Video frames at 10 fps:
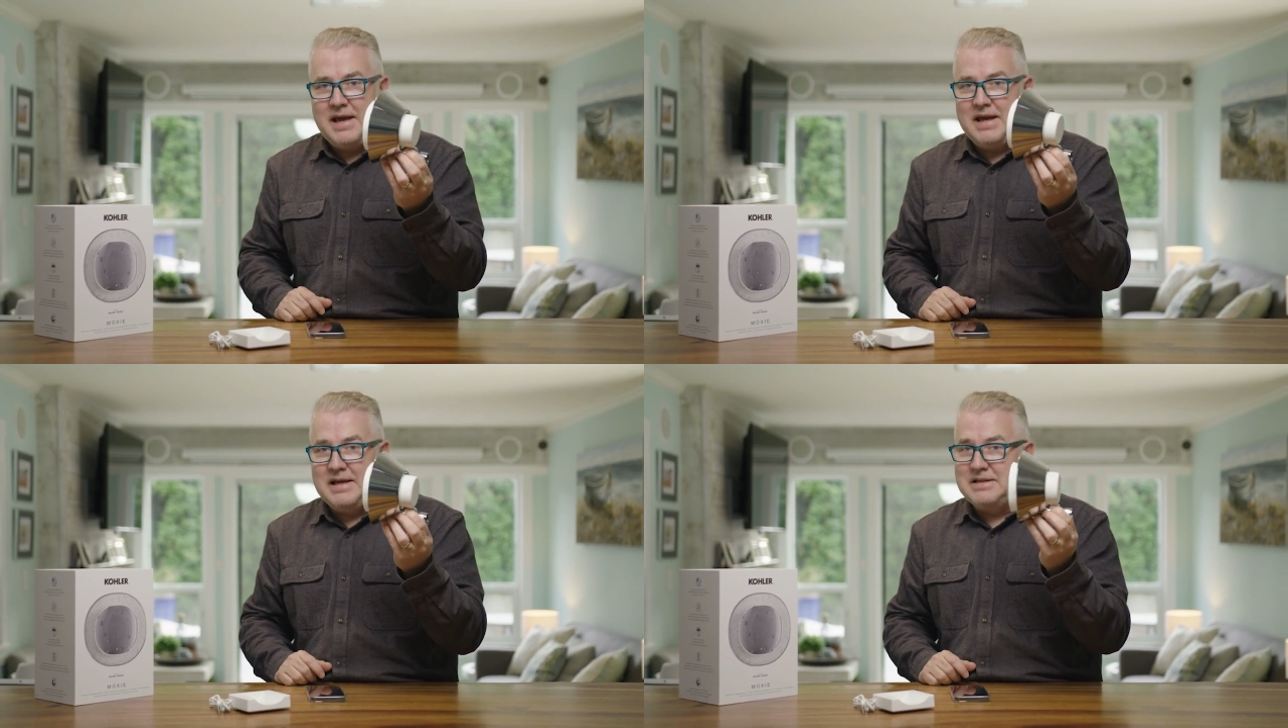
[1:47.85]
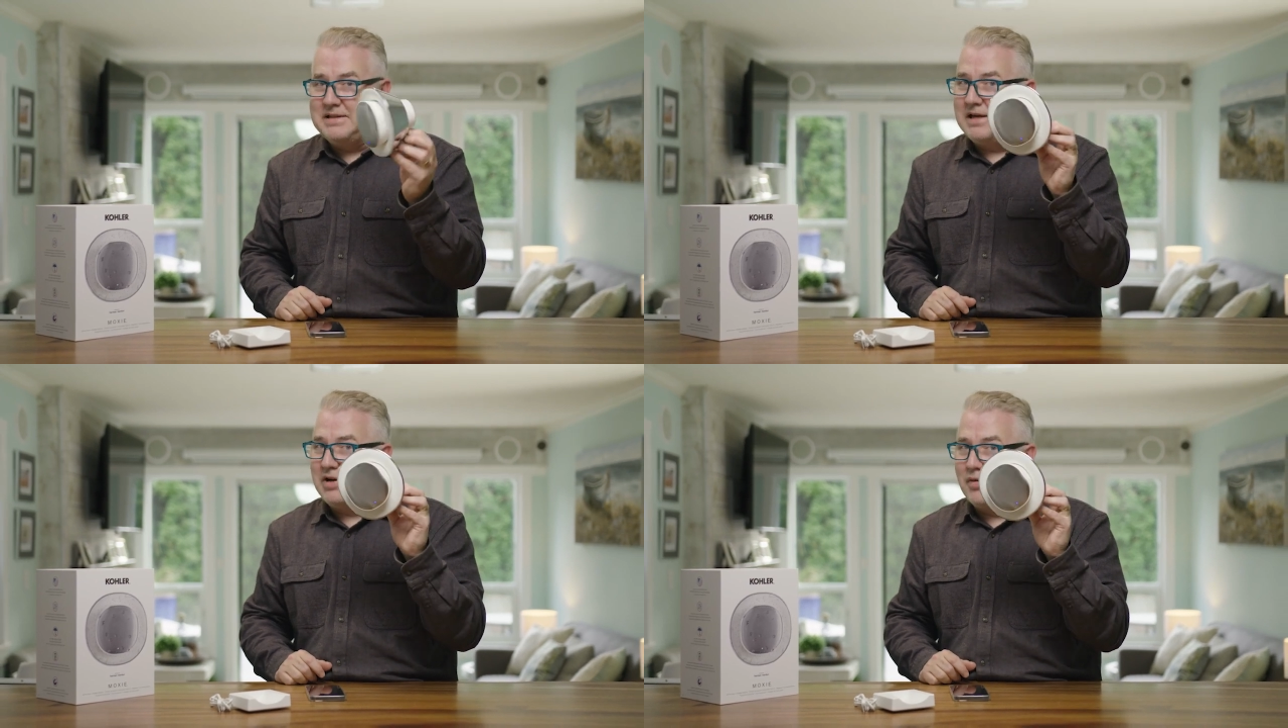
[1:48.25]
and
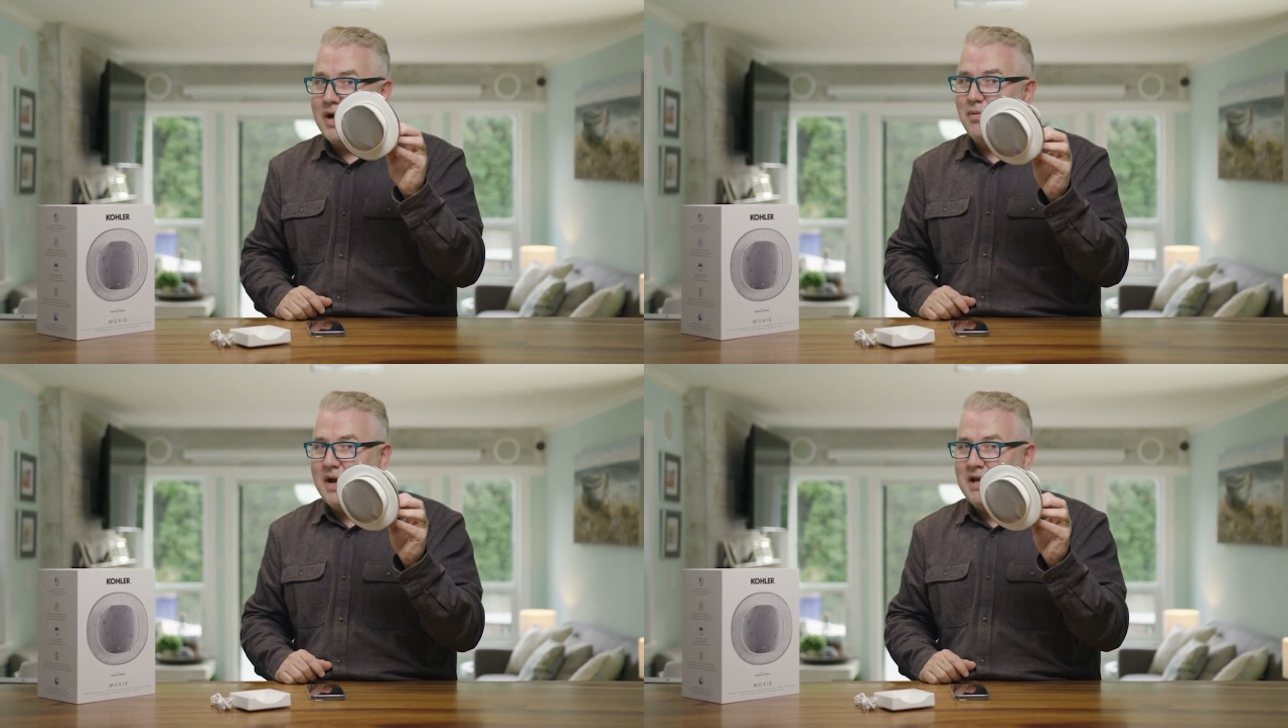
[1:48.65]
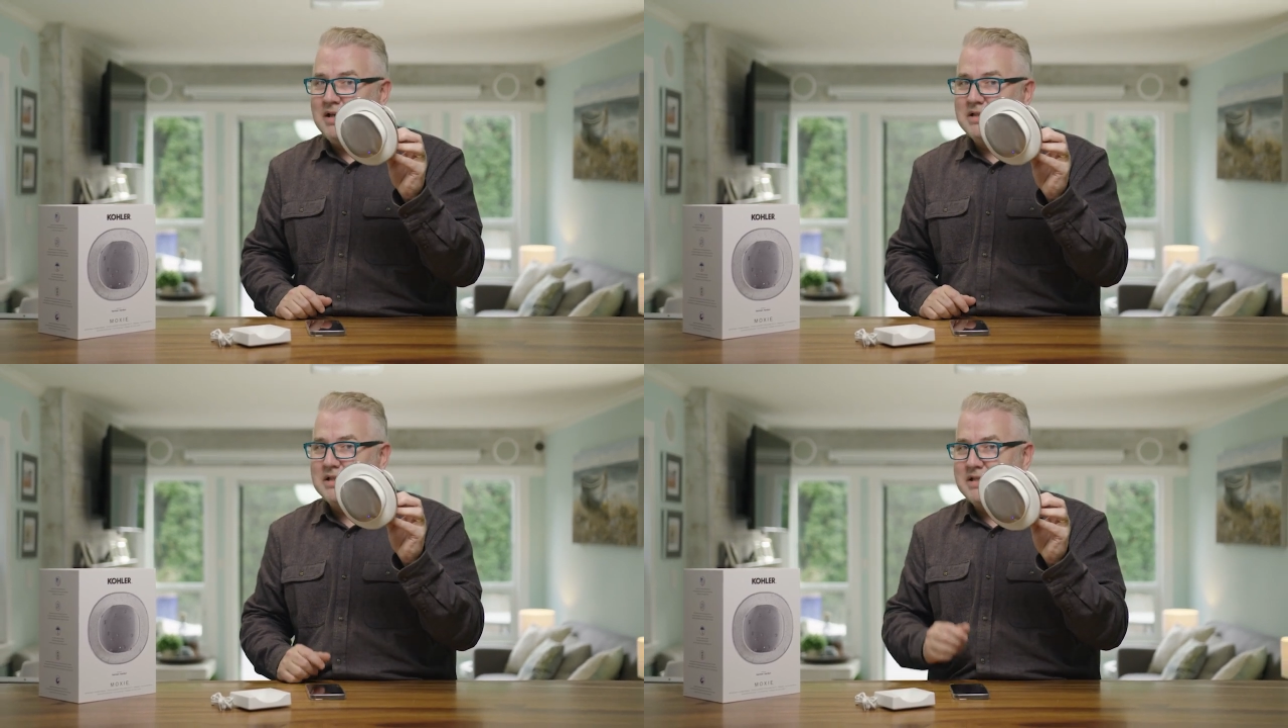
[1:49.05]
a great
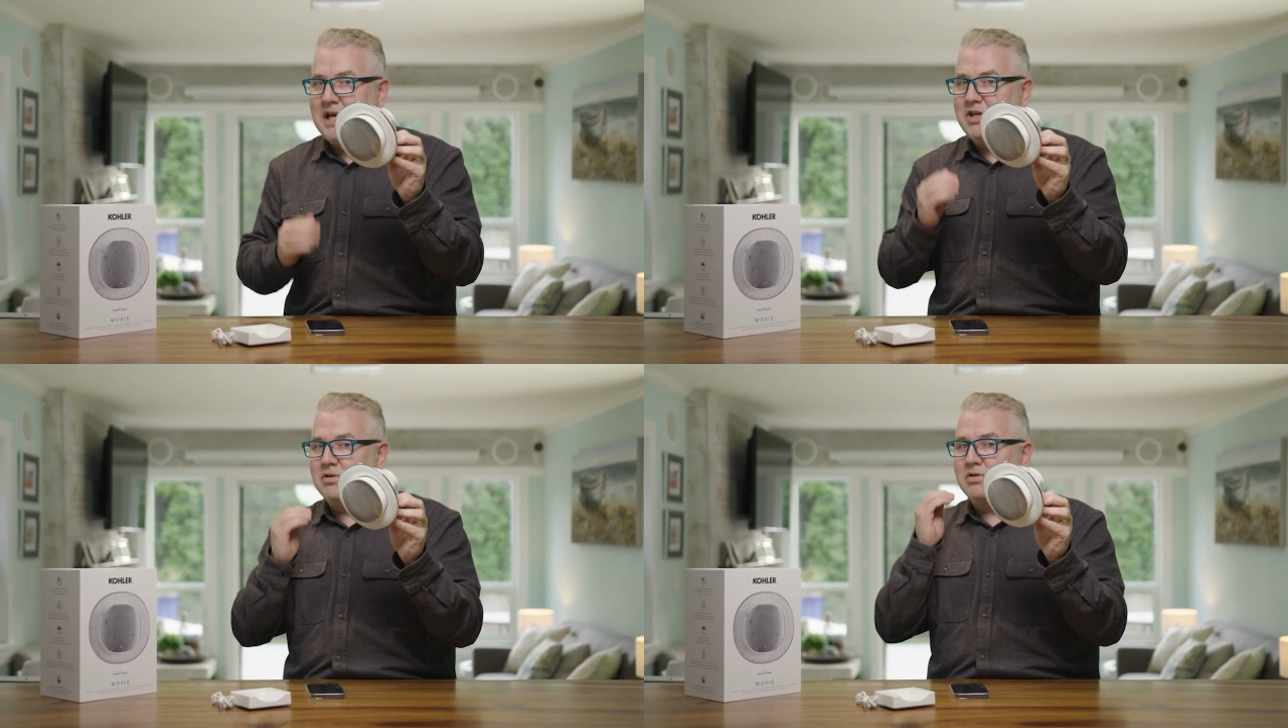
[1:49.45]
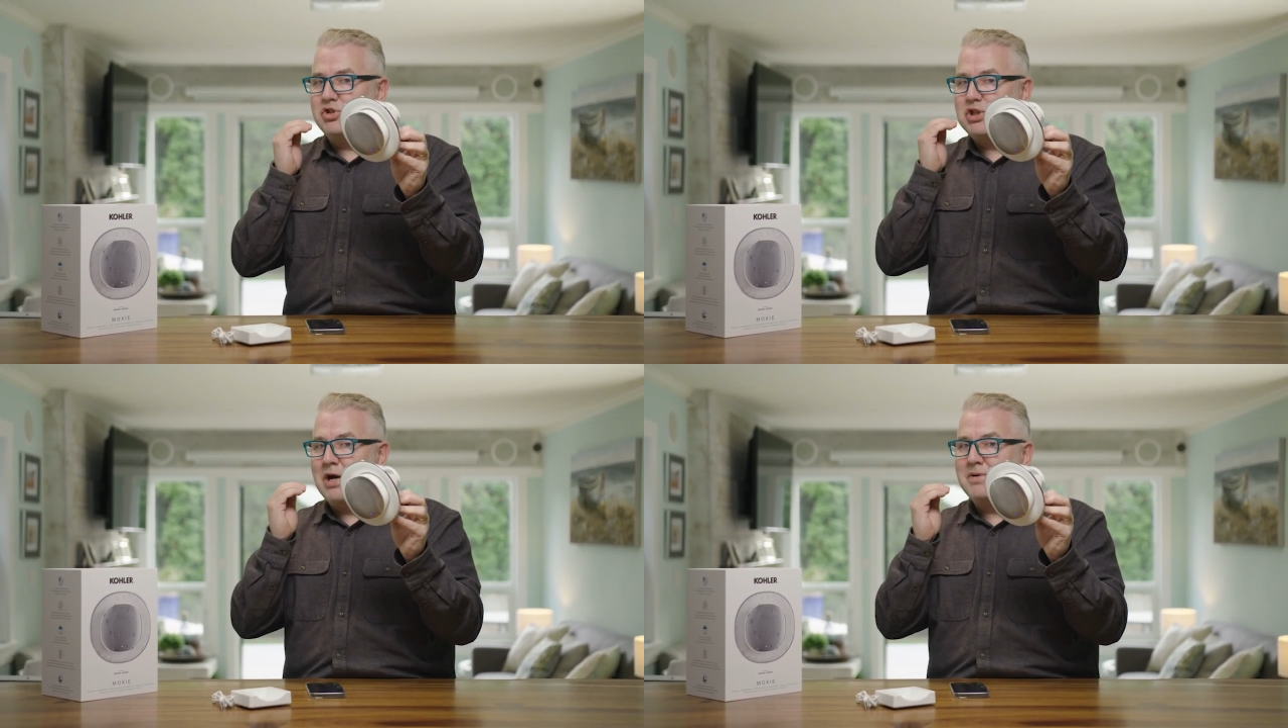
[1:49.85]
way to take your
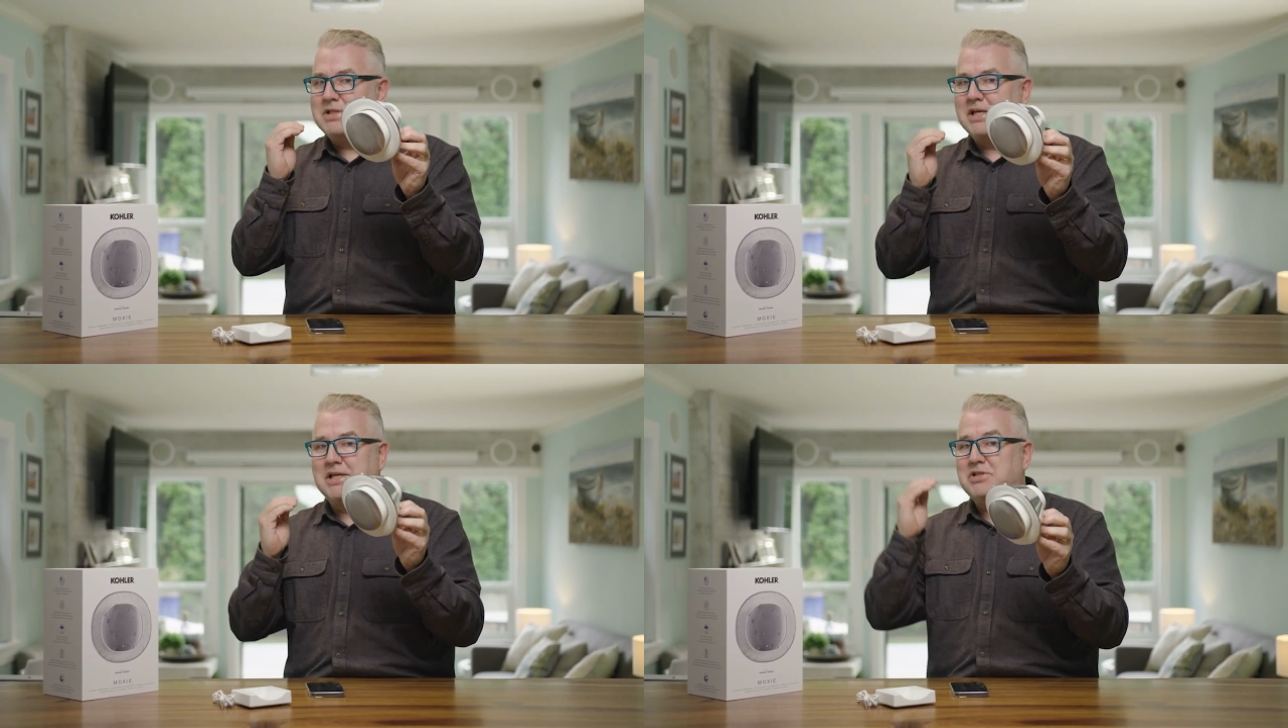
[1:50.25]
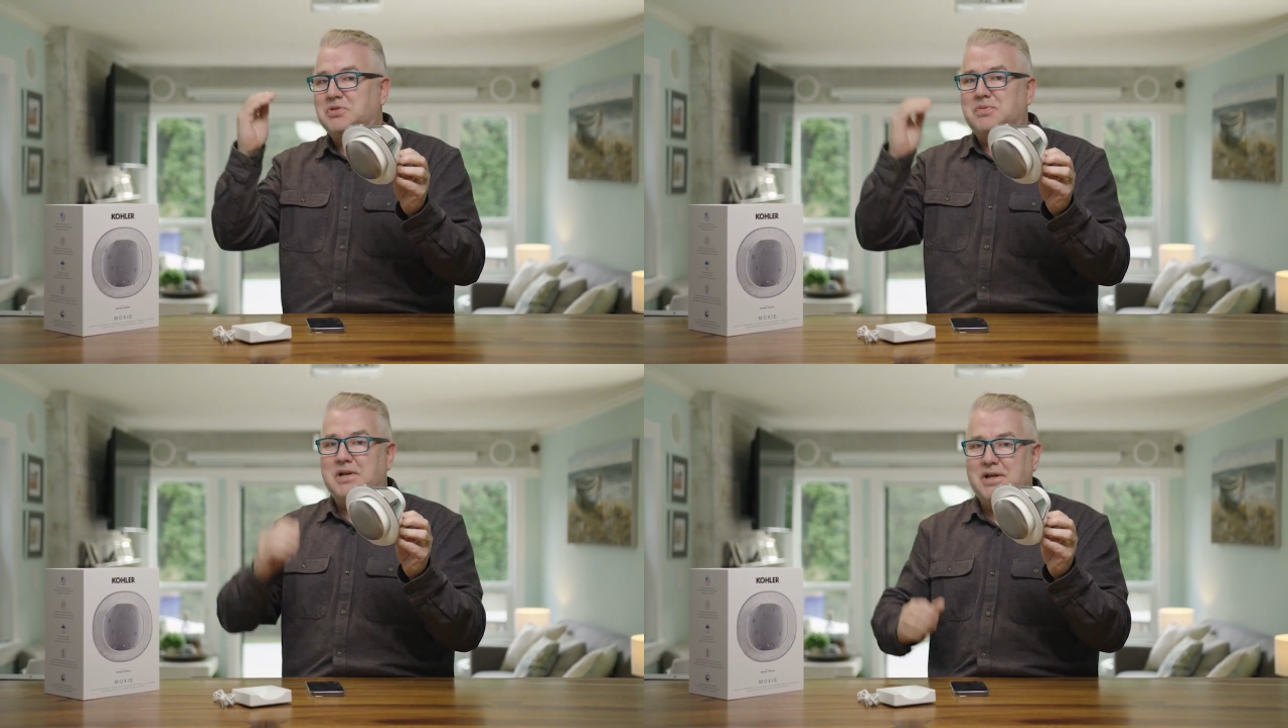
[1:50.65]
shower singing
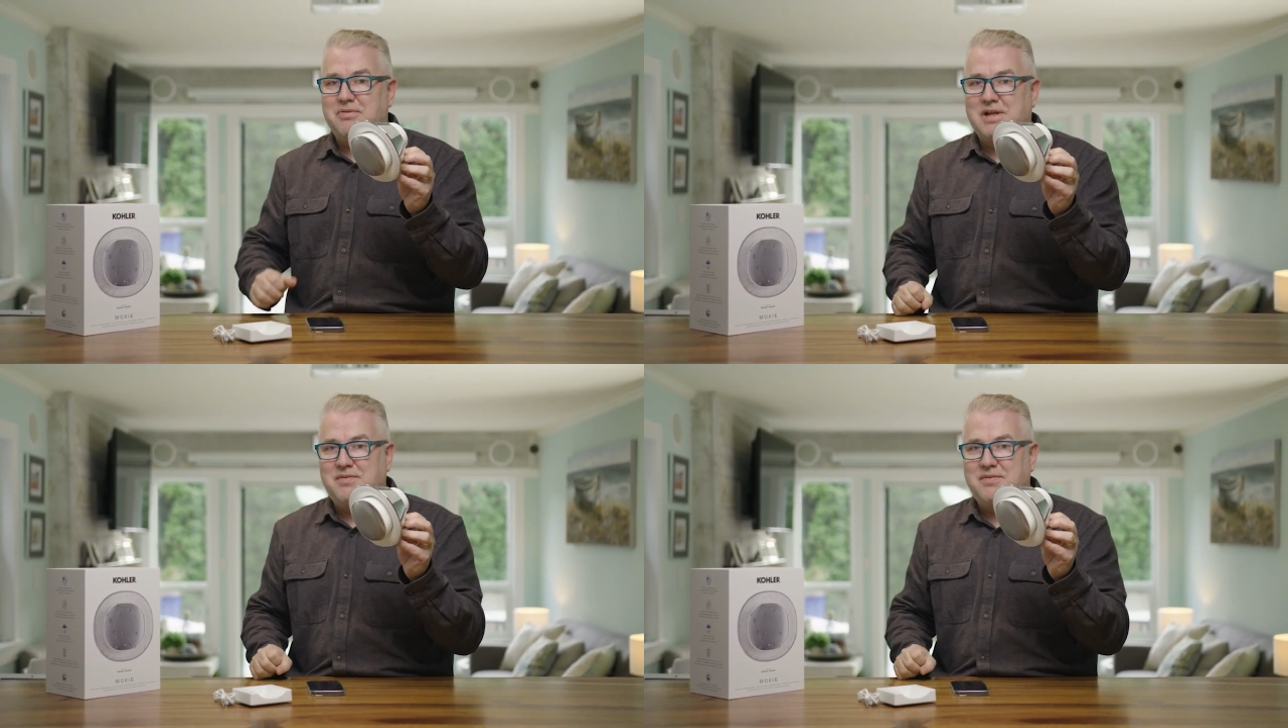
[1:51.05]
to another